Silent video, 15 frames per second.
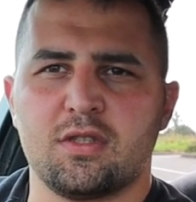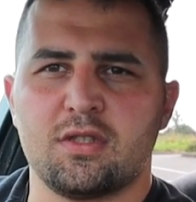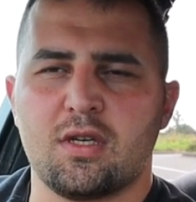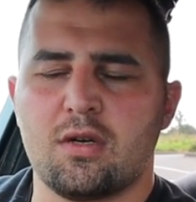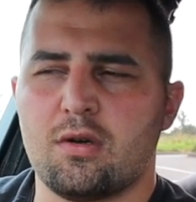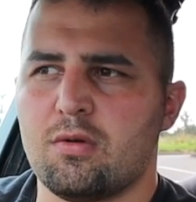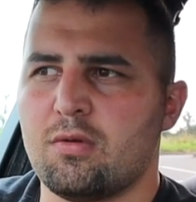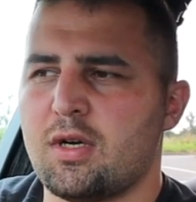
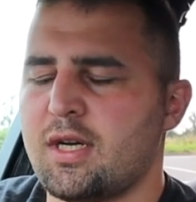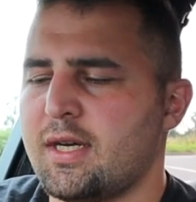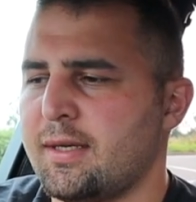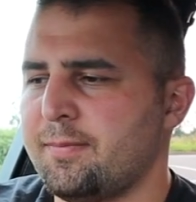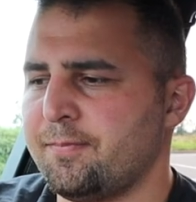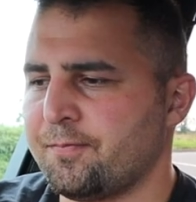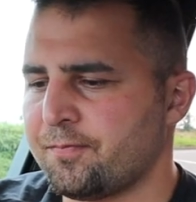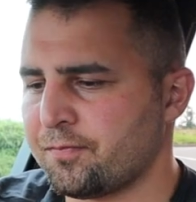So
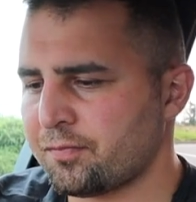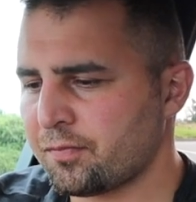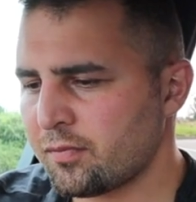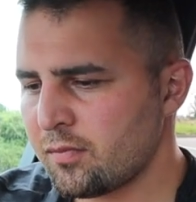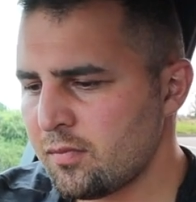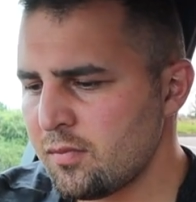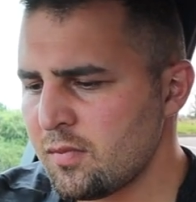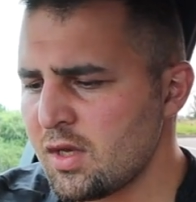
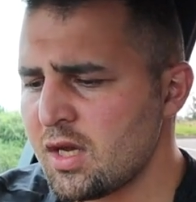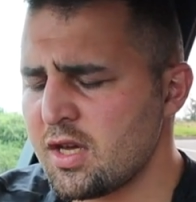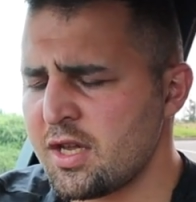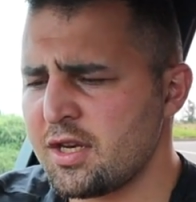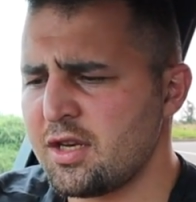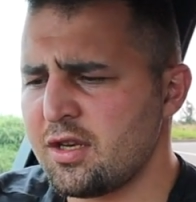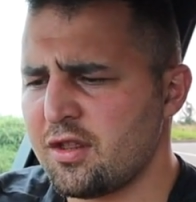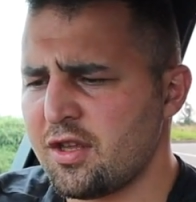
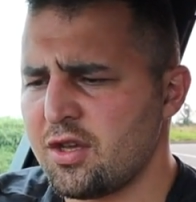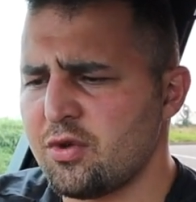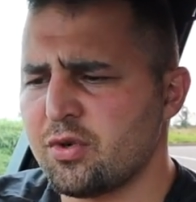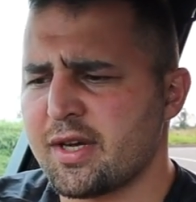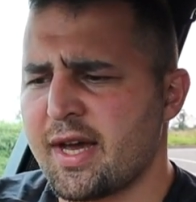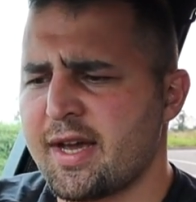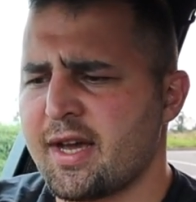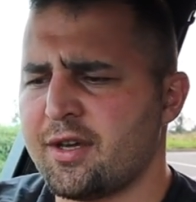in the
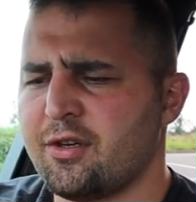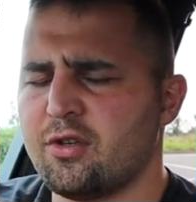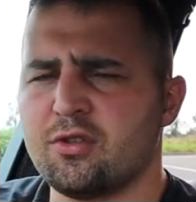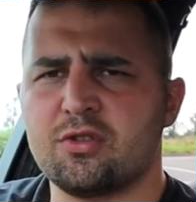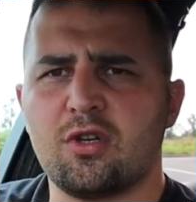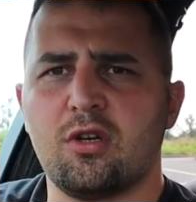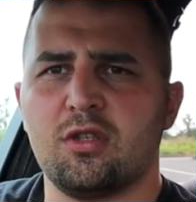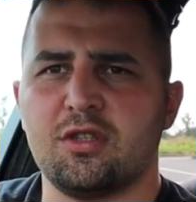UK, I know
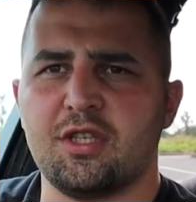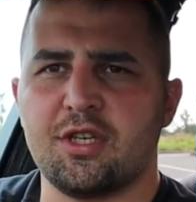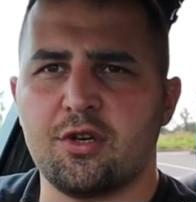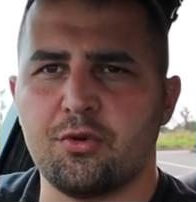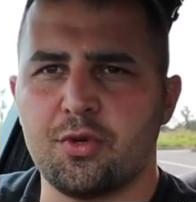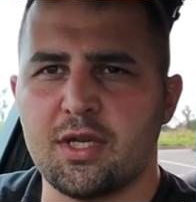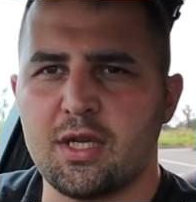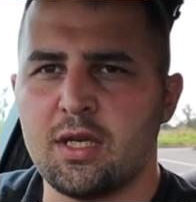it's called
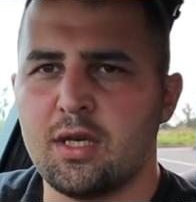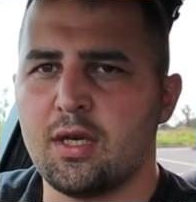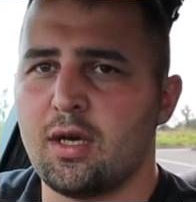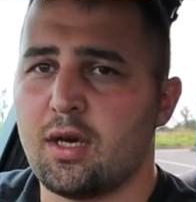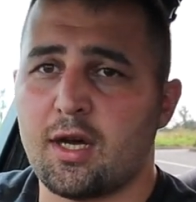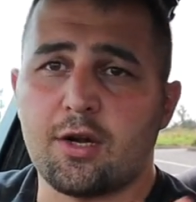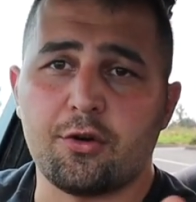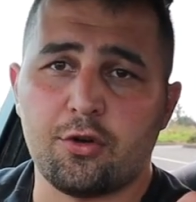DOE.
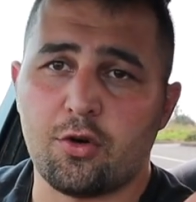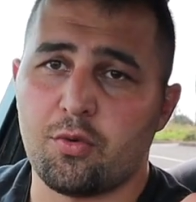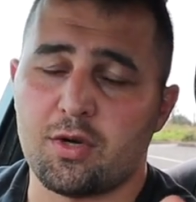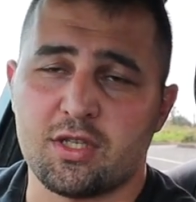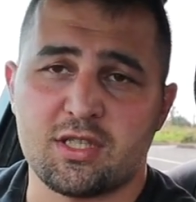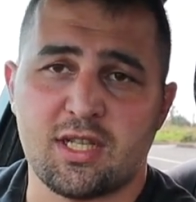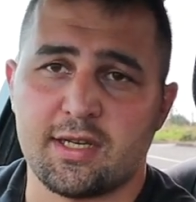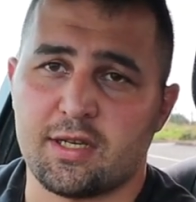I don't know what
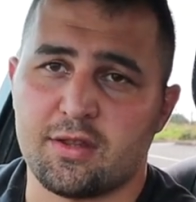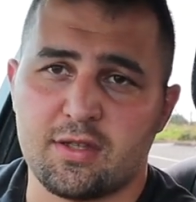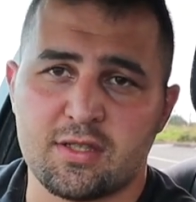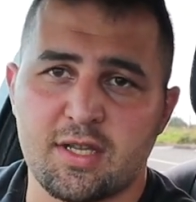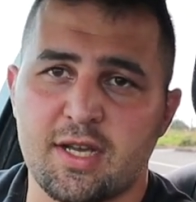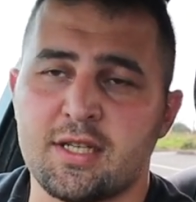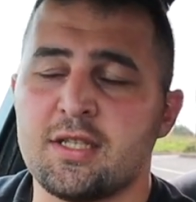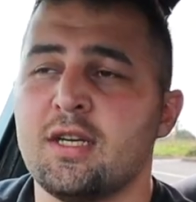it's like in the
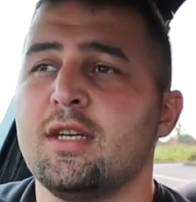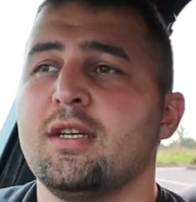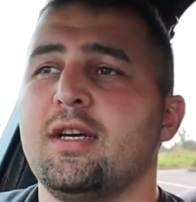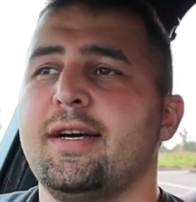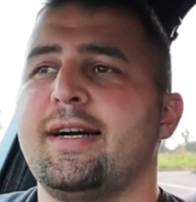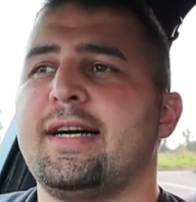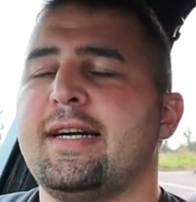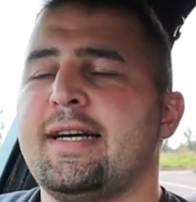state.
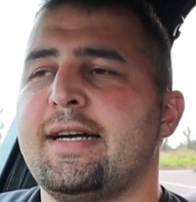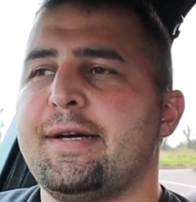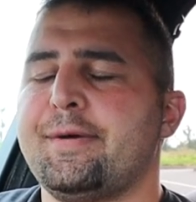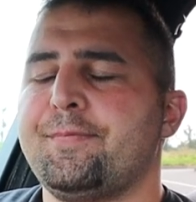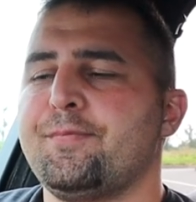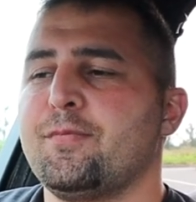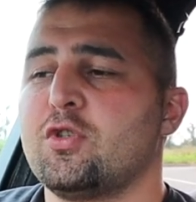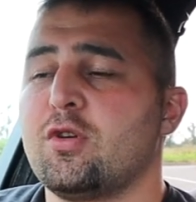
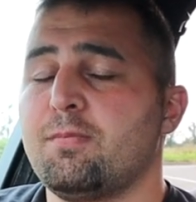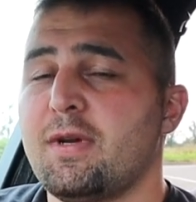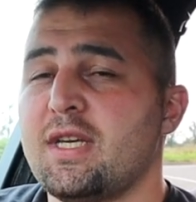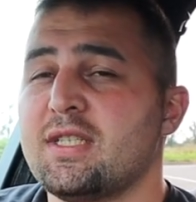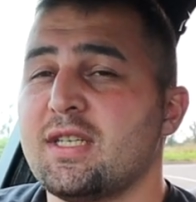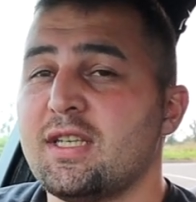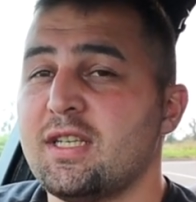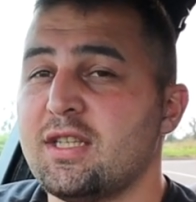So
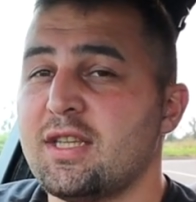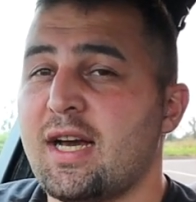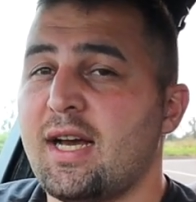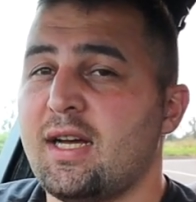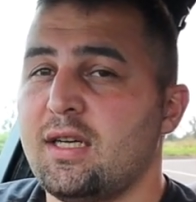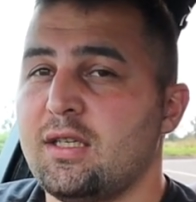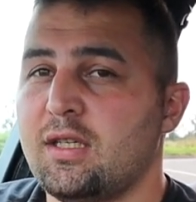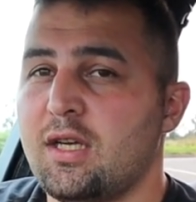basically,
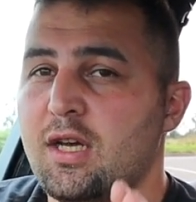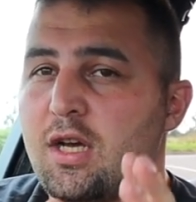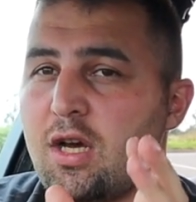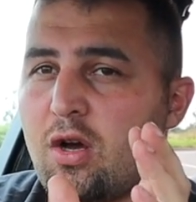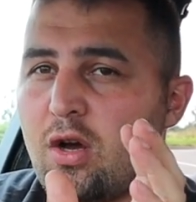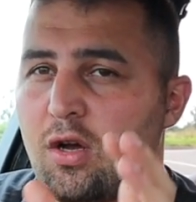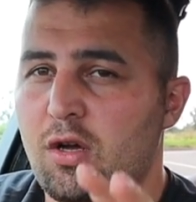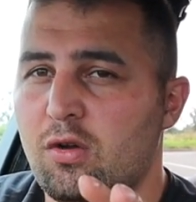that
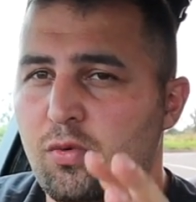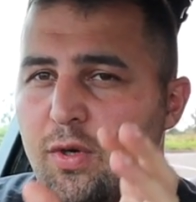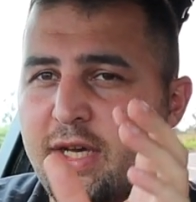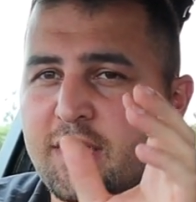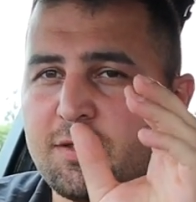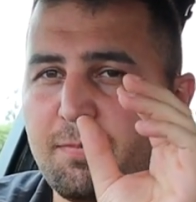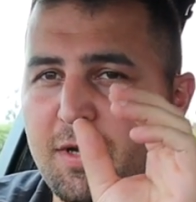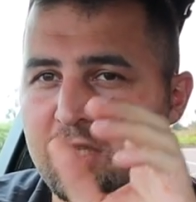
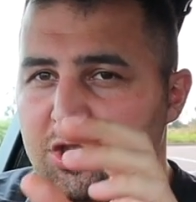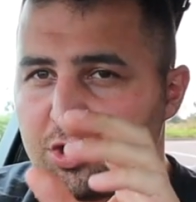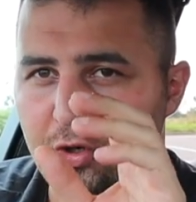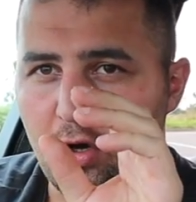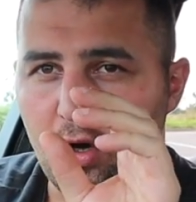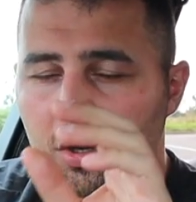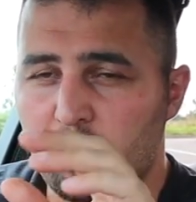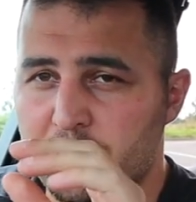always mention
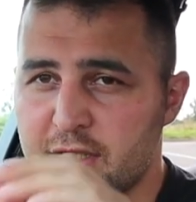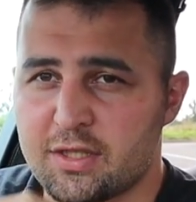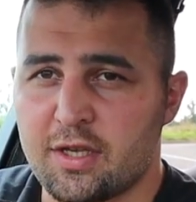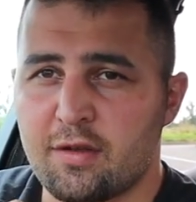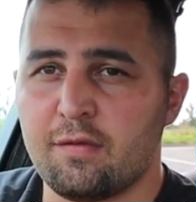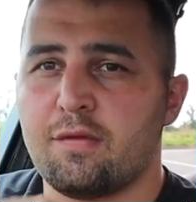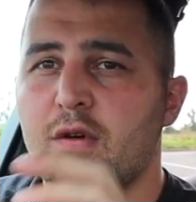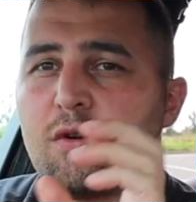all these
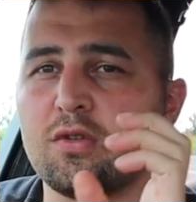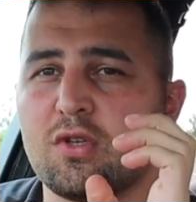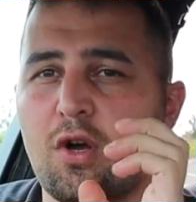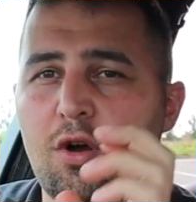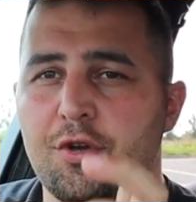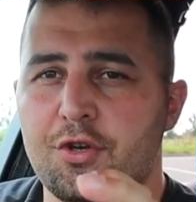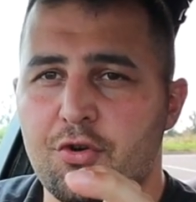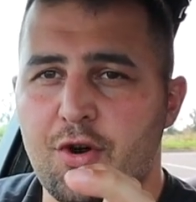infos
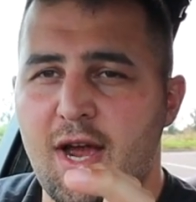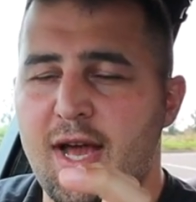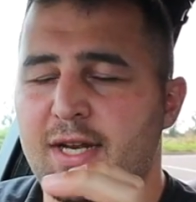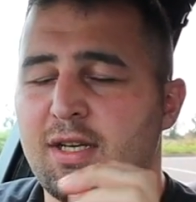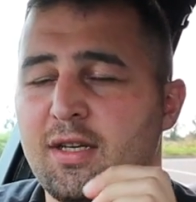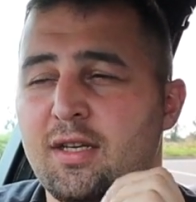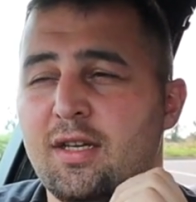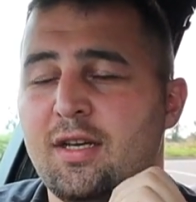on your
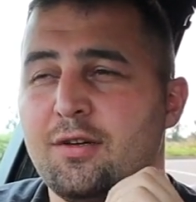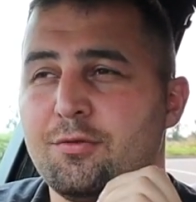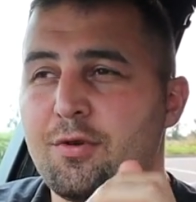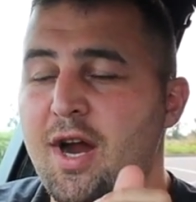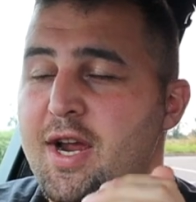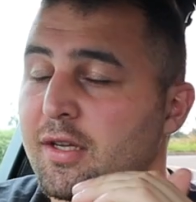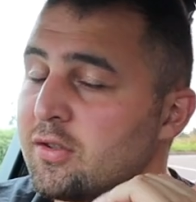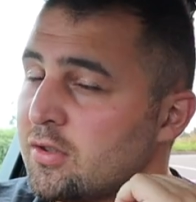ad.
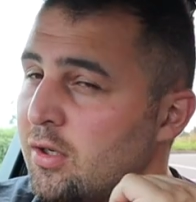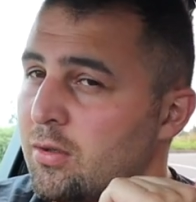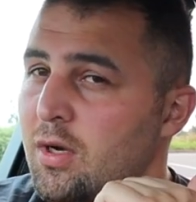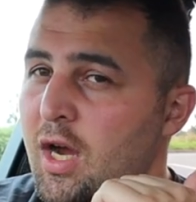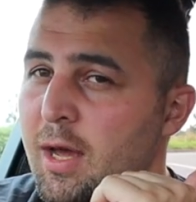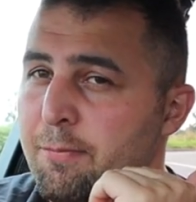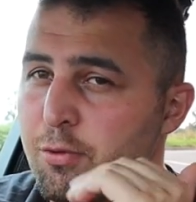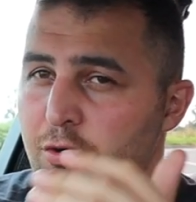Right, so
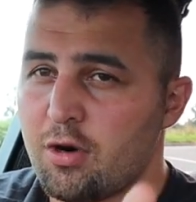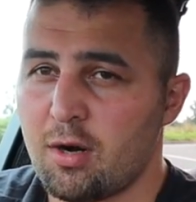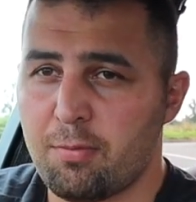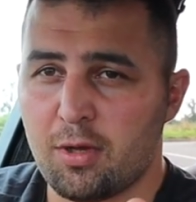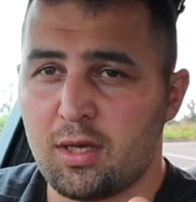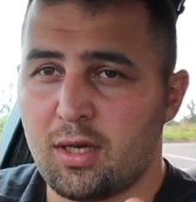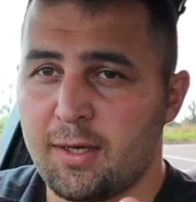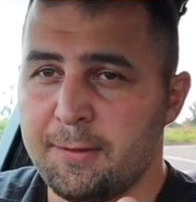I put her up
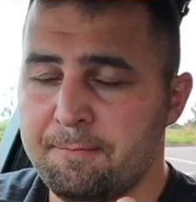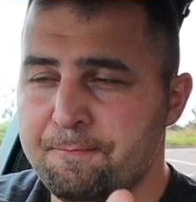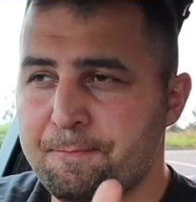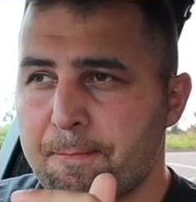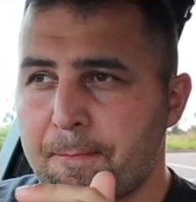online.